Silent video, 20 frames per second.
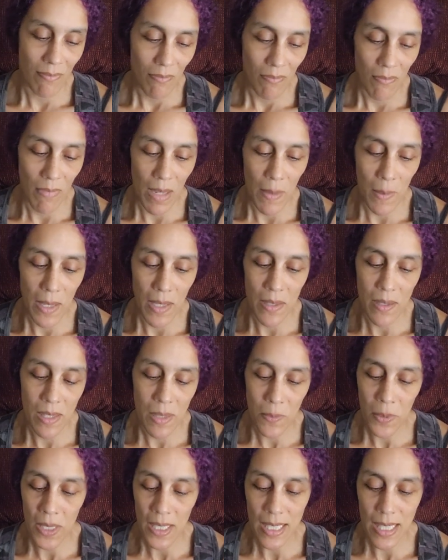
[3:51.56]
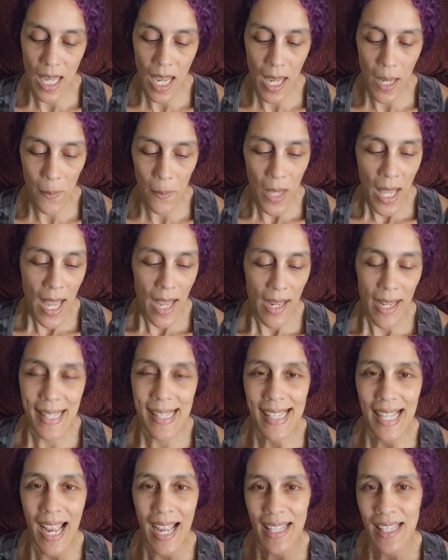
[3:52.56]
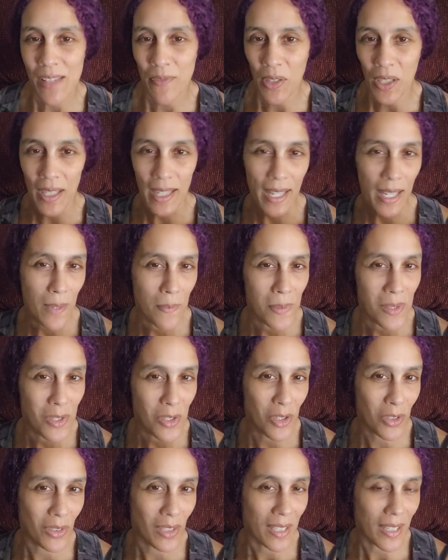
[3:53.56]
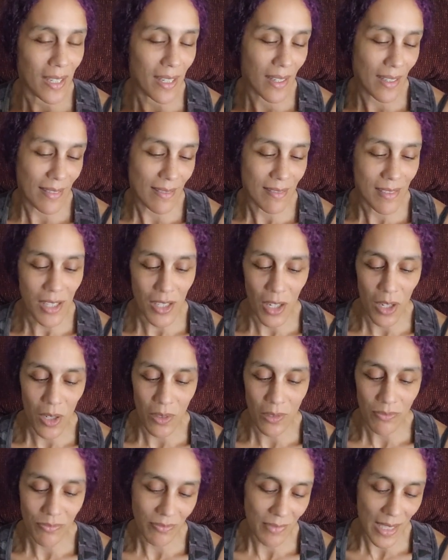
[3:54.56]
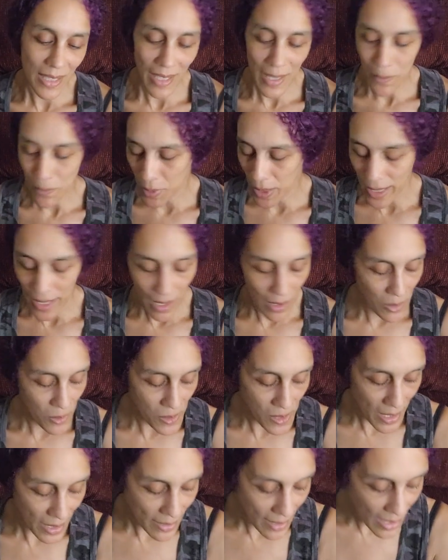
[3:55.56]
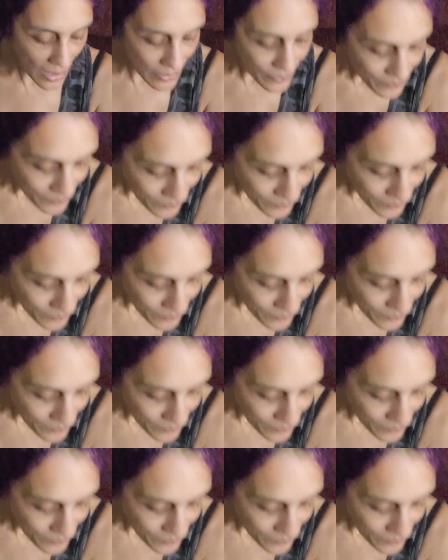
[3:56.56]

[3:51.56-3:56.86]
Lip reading: maybe in the springtime. It's very hipster looking, I like bright colors like that.